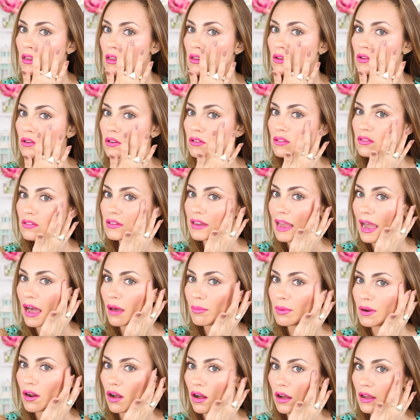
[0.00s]
you just
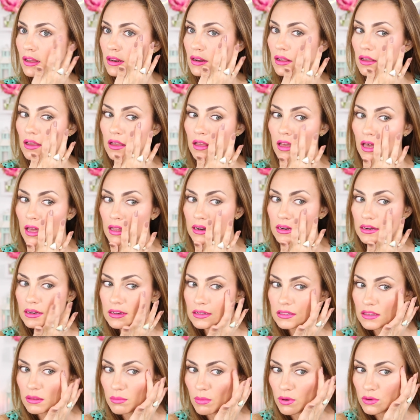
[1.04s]
dab it on, and it
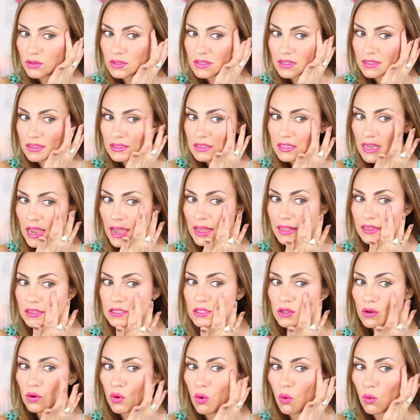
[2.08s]
is the most
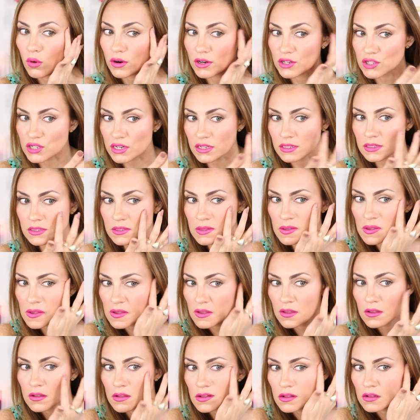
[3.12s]
intense, gorgeous,
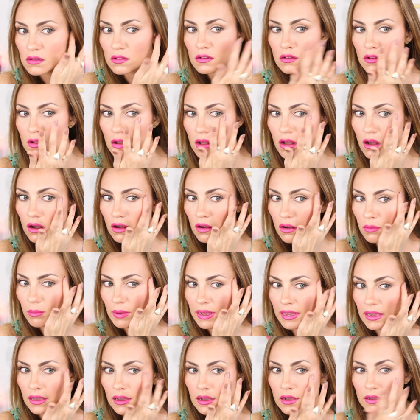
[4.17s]
oh
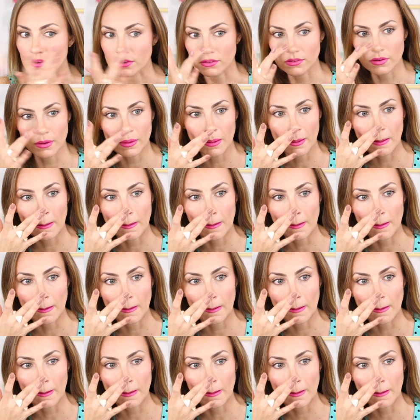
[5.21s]
my gosh.